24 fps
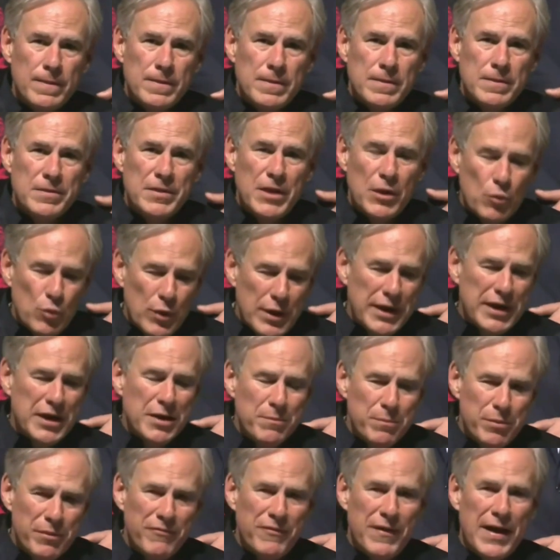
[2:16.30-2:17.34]
that we can
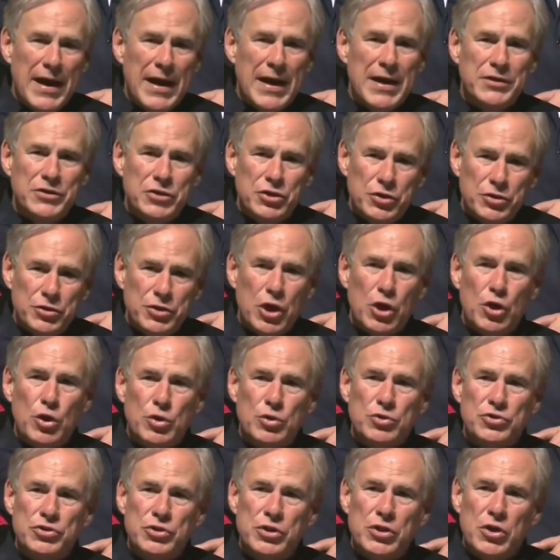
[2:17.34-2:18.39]
provide to
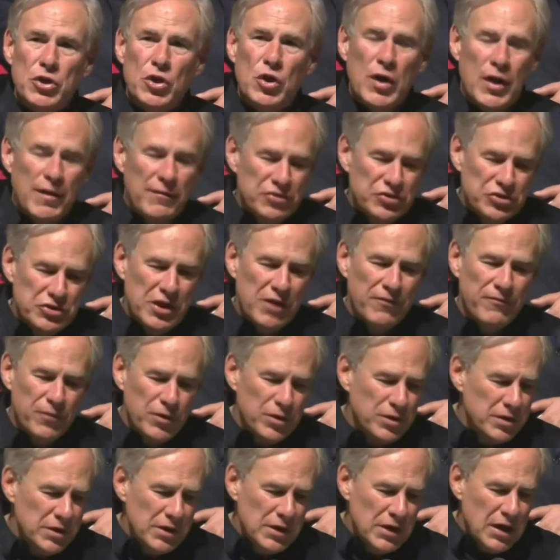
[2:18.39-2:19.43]
those who have
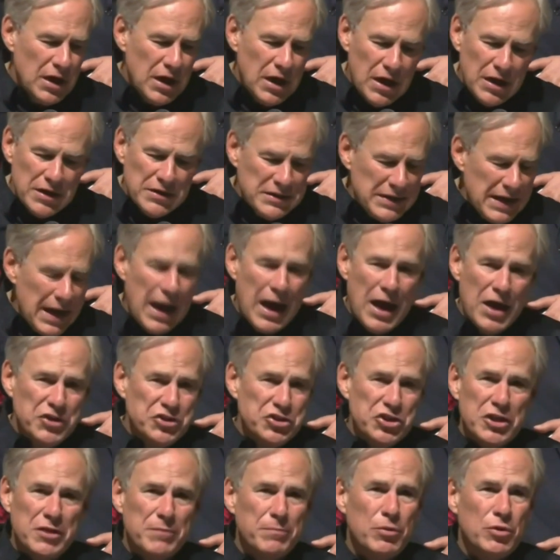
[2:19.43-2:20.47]
suffered
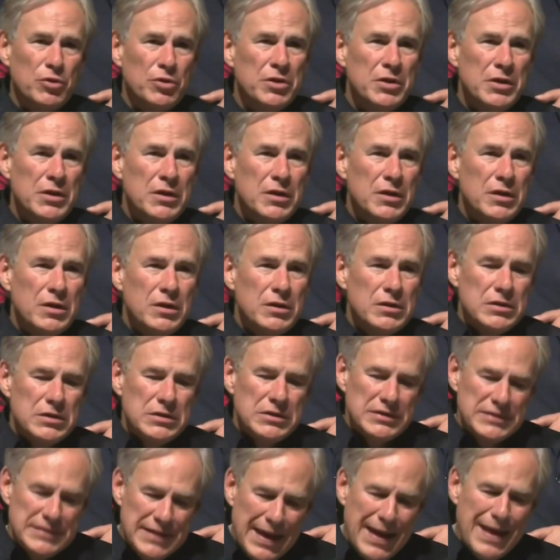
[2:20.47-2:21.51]
unconscionable
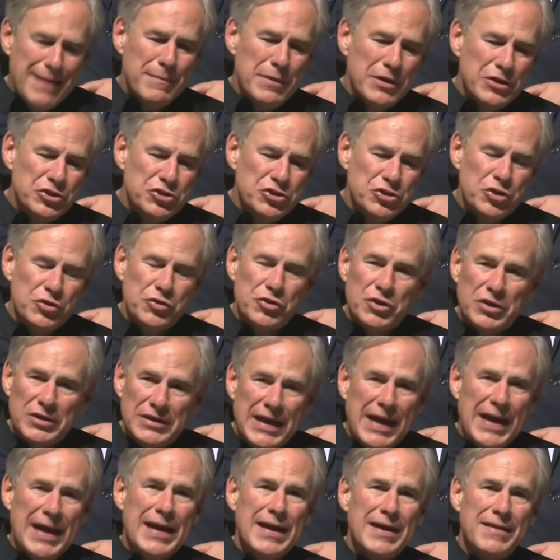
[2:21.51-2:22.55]
damage to their
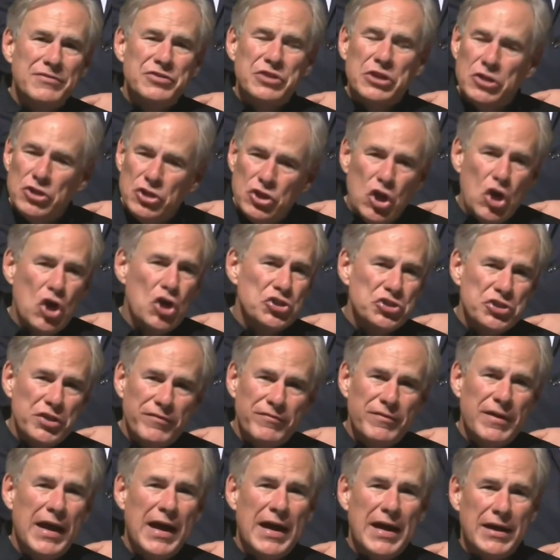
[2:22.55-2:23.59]
lives and loss of
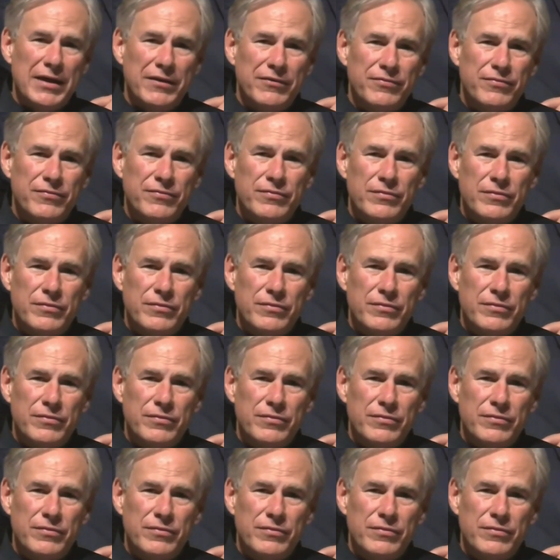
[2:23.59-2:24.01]
life.